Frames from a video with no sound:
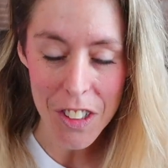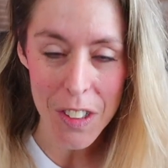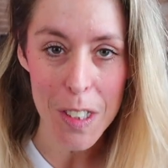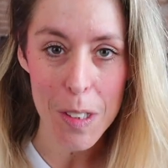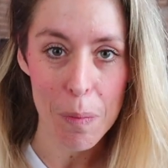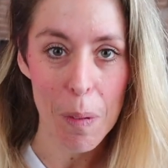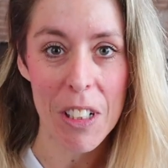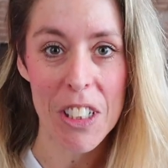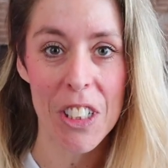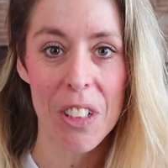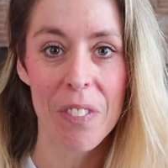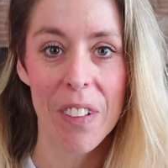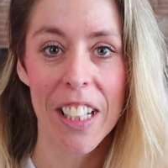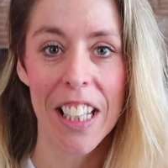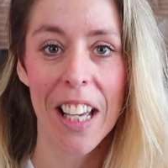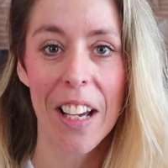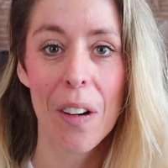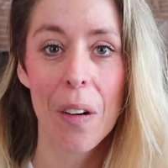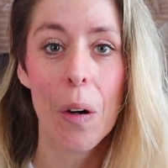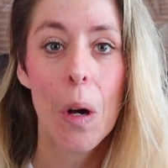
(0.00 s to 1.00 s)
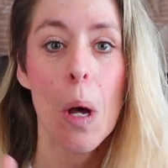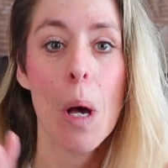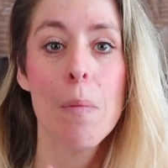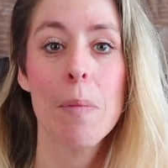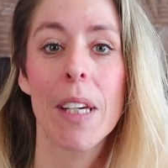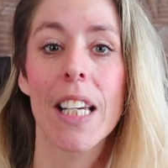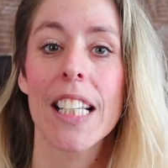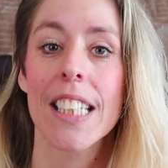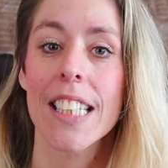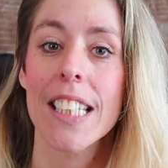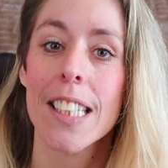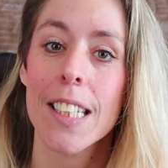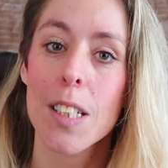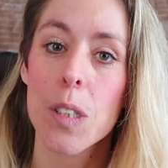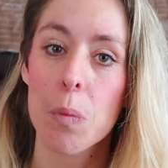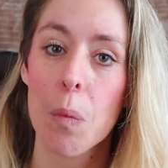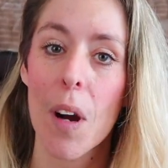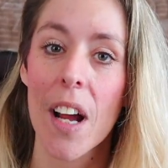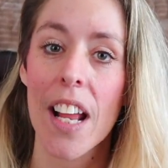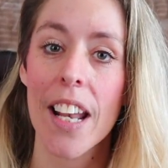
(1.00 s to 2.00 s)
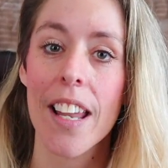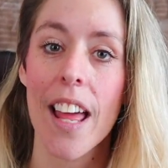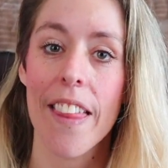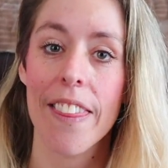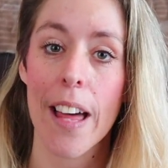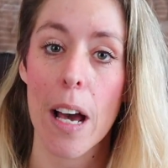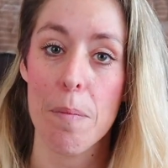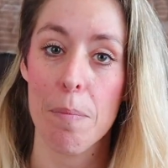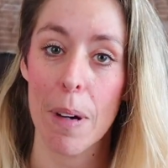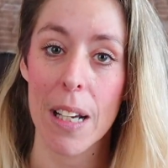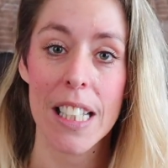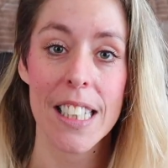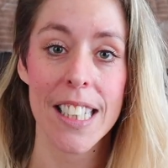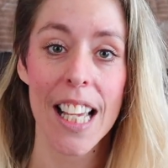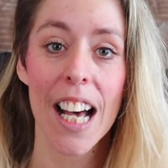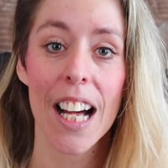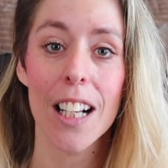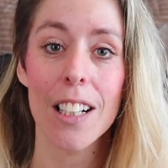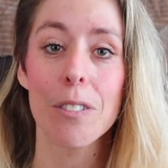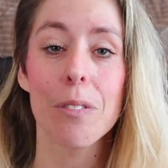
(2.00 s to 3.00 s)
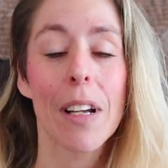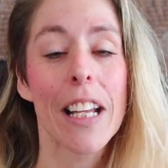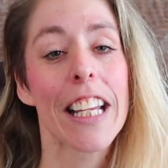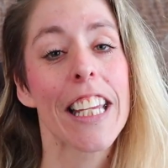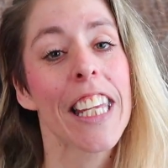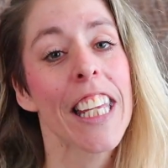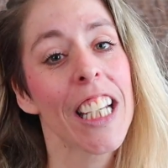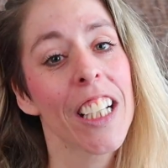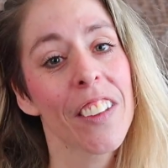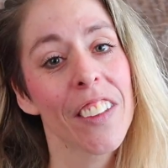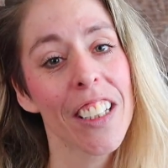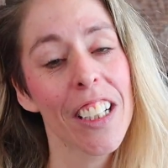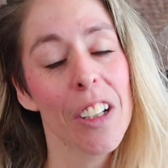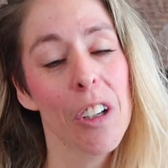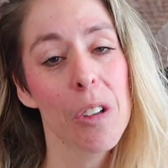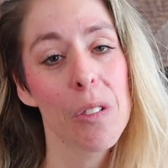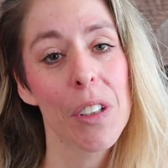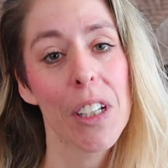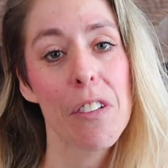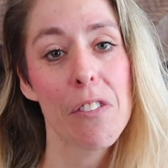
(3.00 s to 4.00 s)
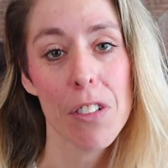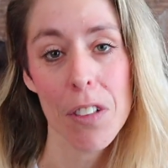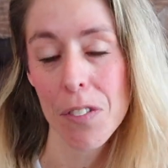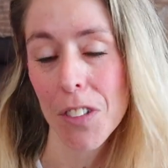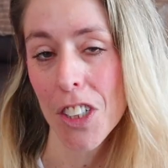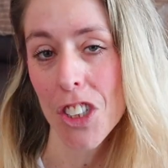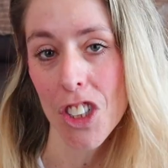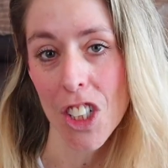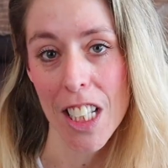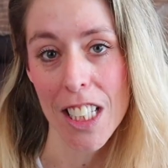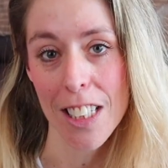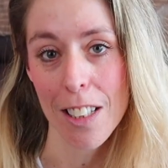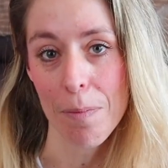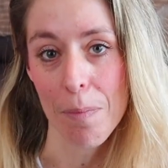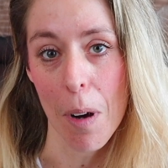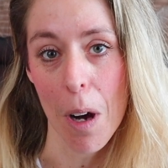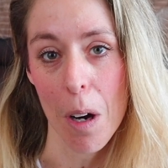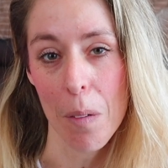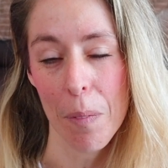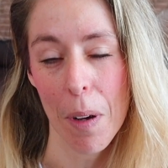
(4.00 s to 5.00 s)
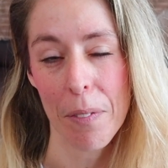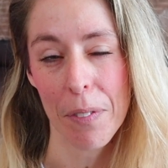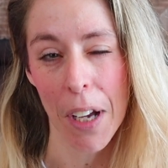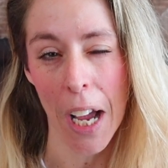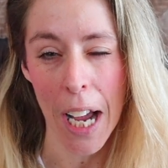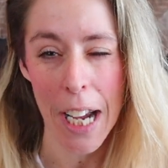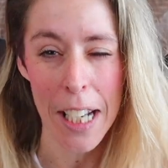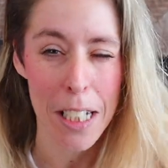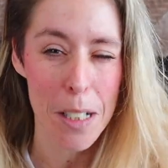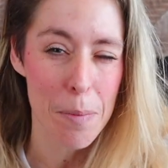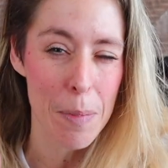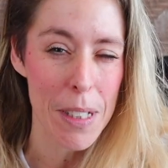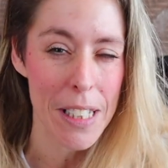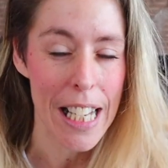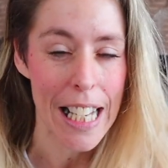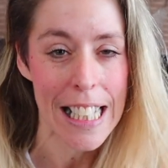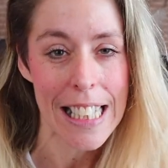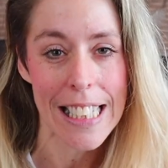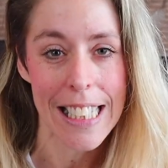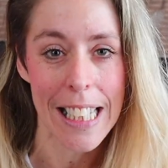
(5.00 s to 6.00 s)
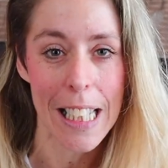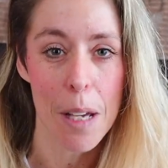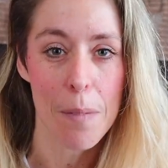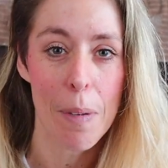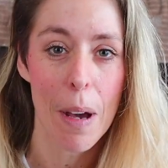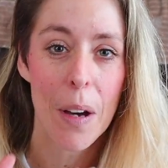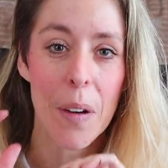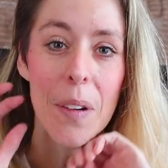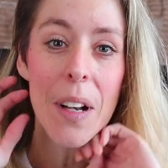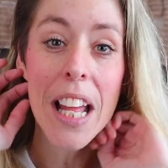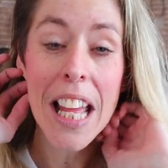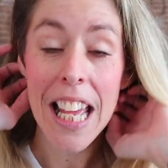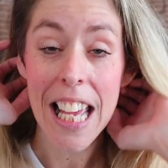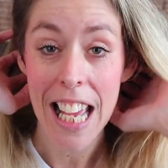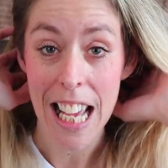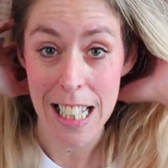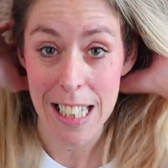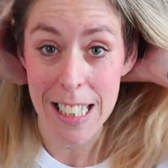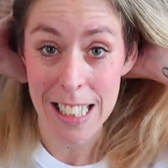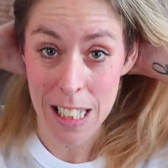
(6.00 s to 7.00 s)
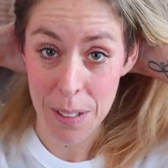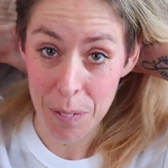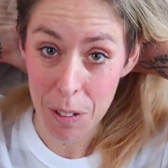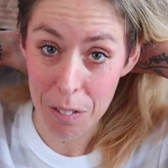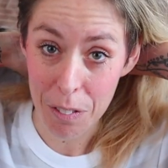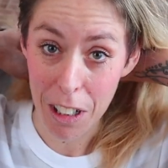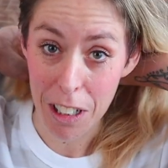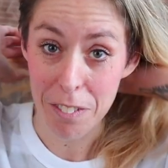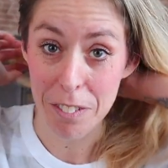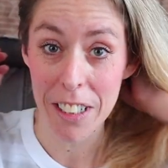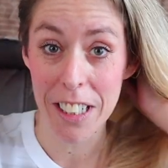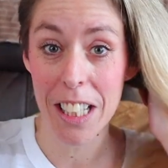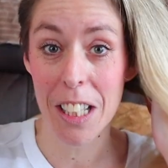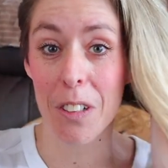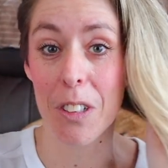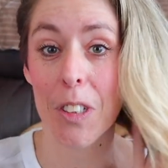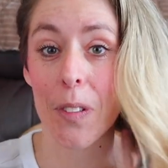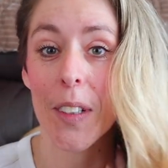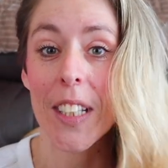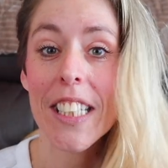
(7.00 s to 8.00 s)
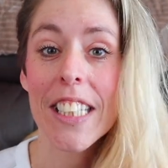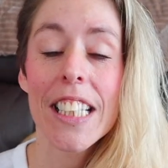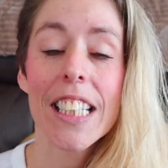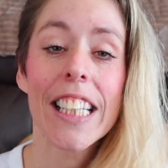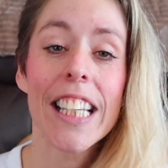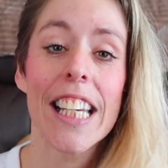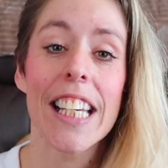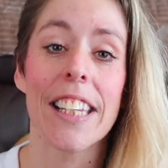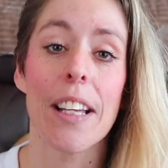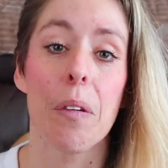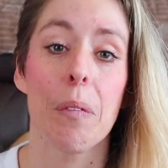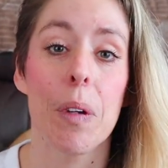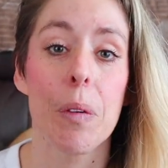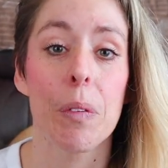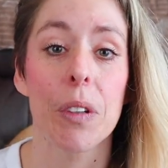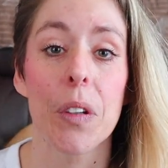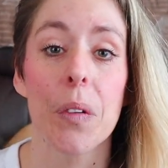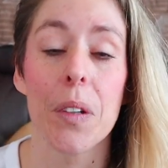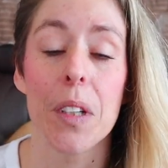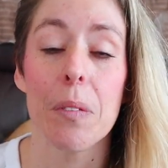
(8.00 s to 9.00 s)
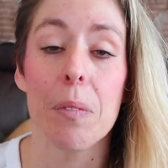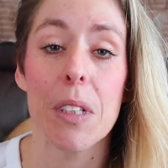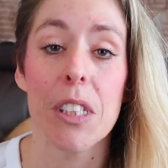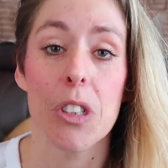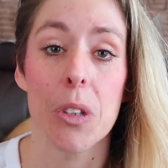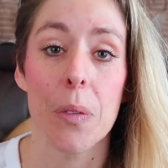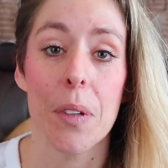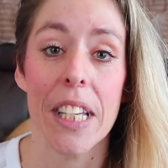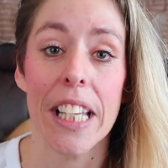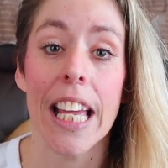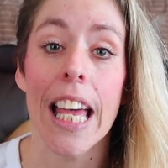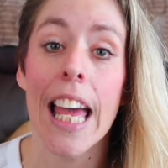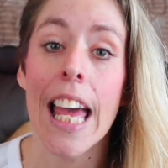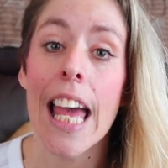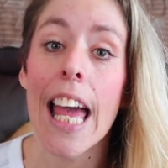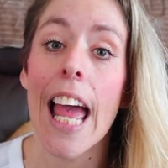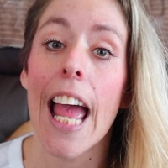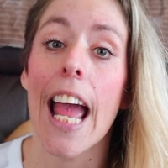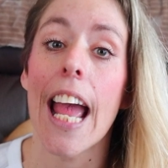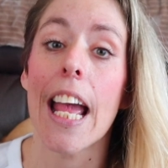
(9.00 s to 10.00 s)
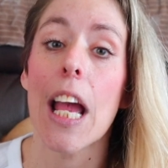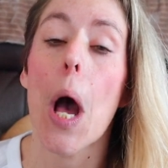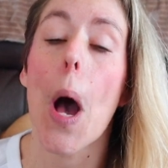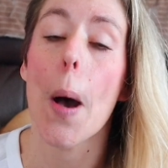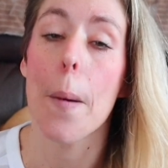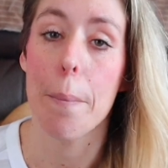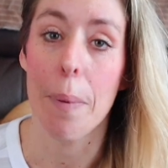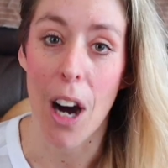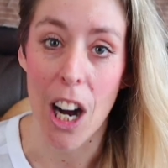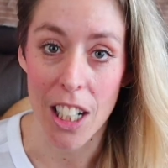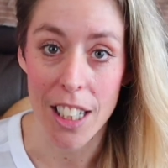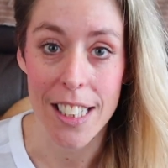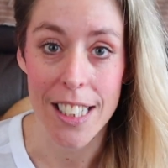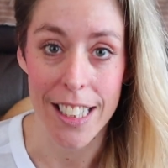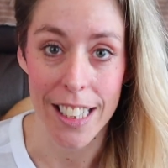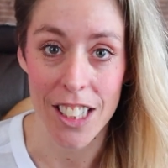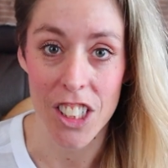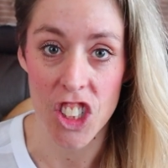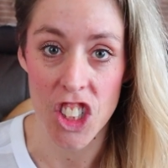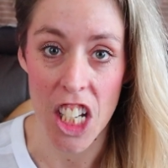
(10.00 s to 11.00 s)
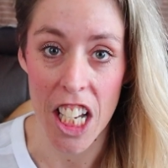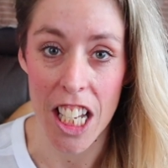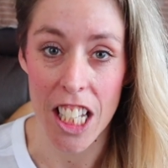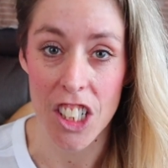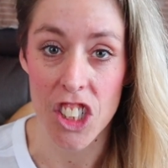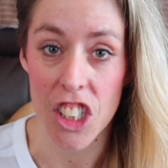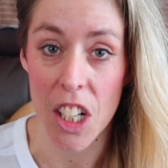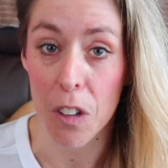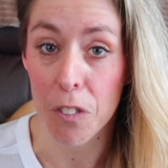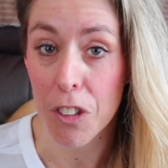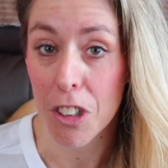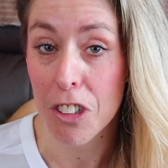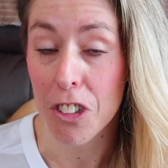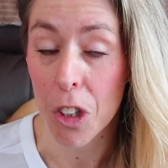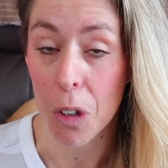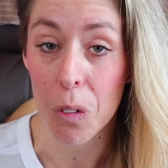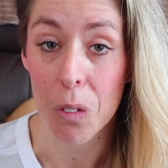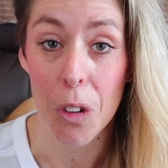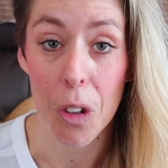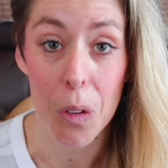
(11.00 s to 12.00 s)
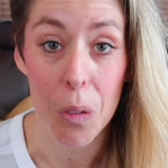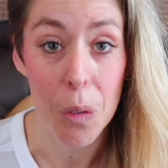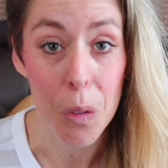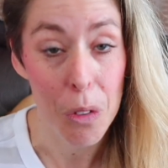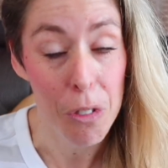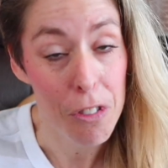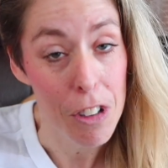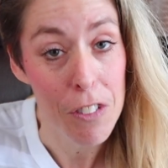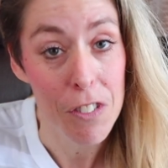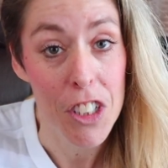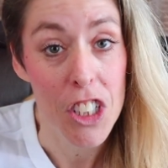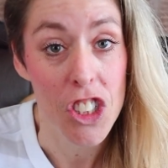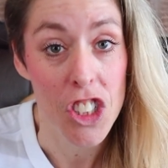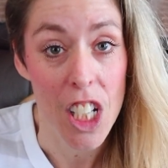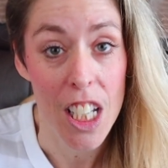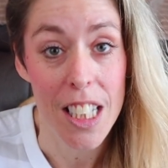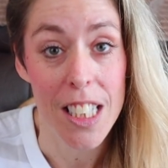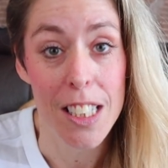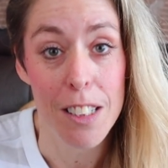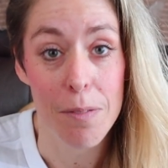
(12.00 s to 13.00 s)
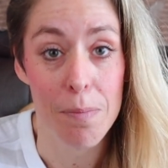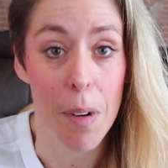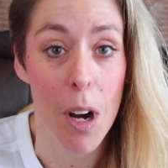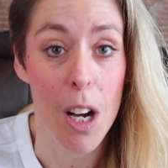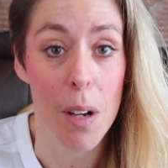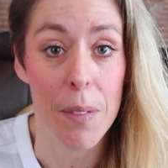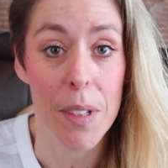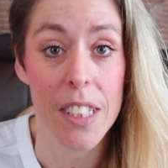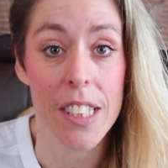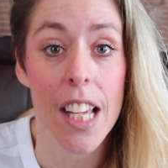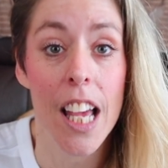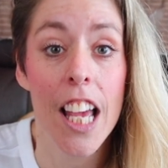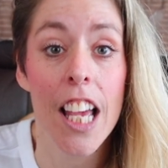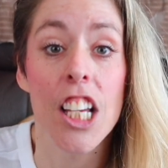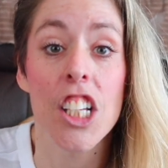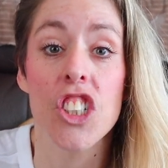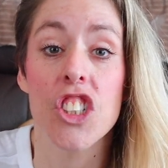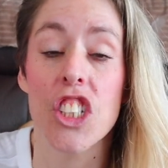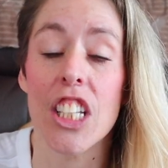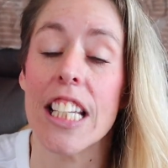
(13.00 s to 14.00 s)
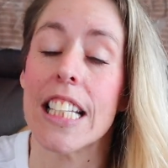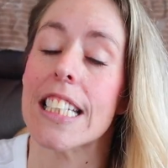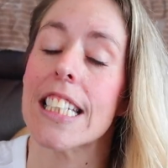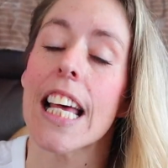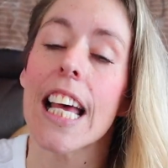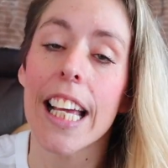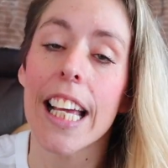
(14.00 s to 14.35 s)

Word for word: special video because this is one that myself and Kira over at 50 Shades of Mom have kind of been hinting about in some of our videos recently, that we were going to be doing a box exchange. Now, if you don't know who 50 Shades of Mom is, she is